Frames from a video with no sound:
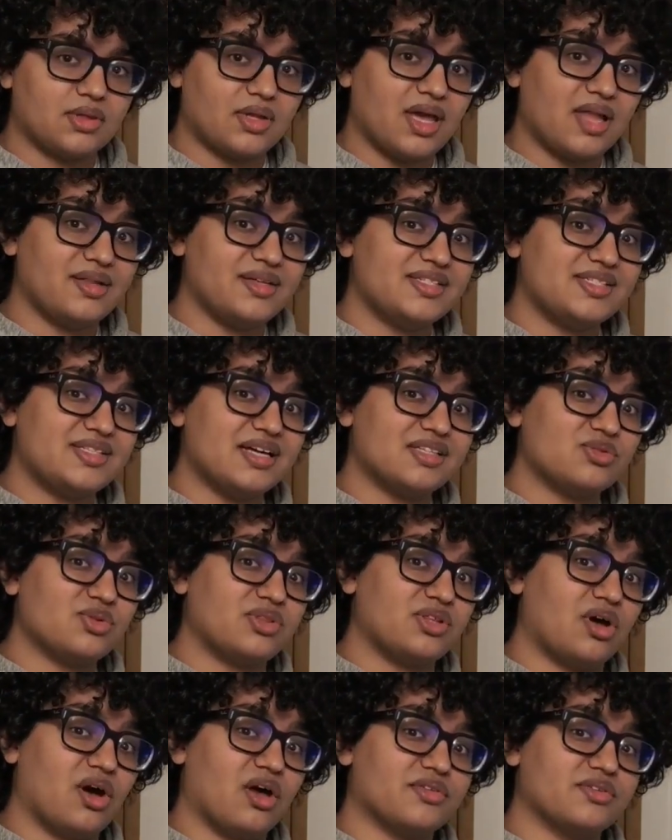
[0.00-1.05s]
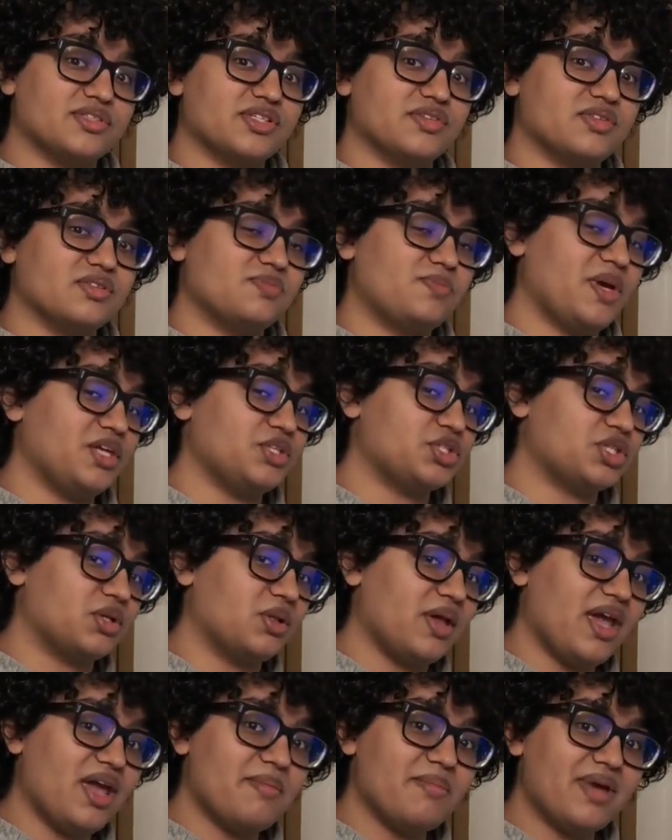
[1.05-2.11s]
At least that's what the authors of this page
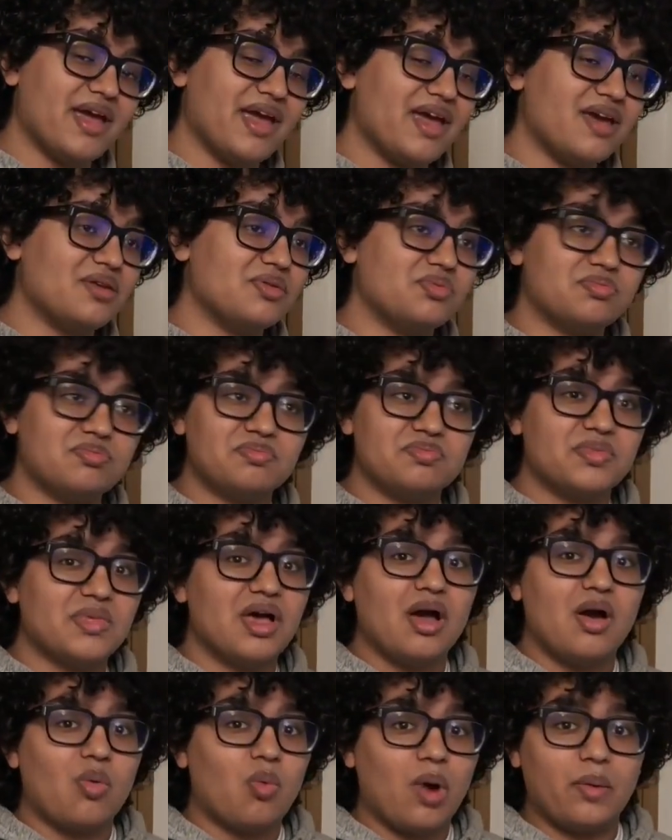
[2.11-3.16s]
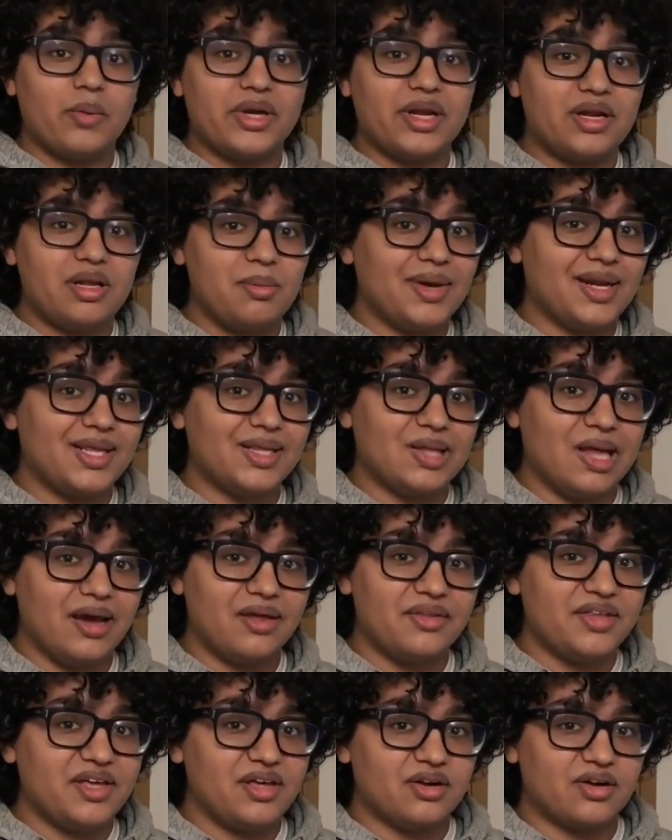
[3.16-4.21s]
claim, and why would anybody lie
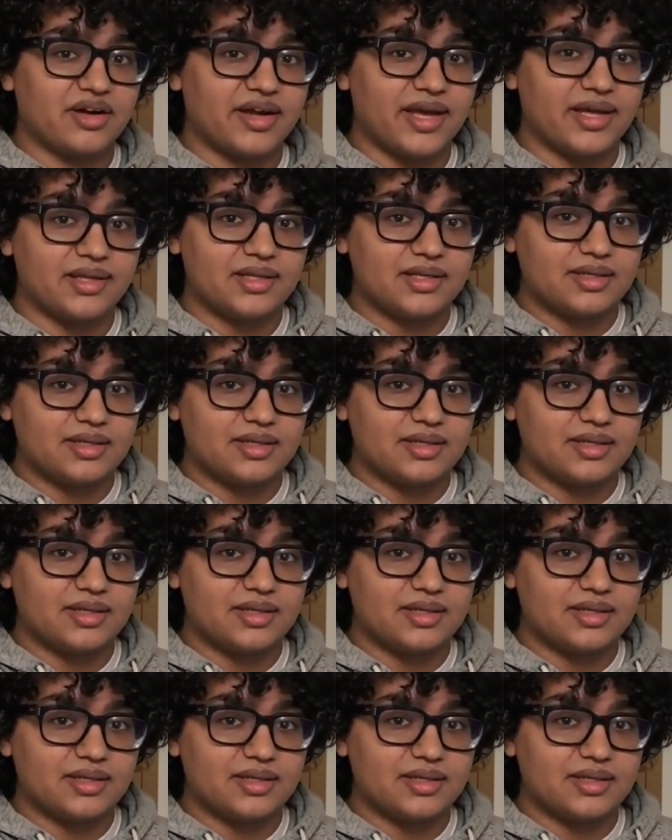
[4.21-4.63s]
on the internet?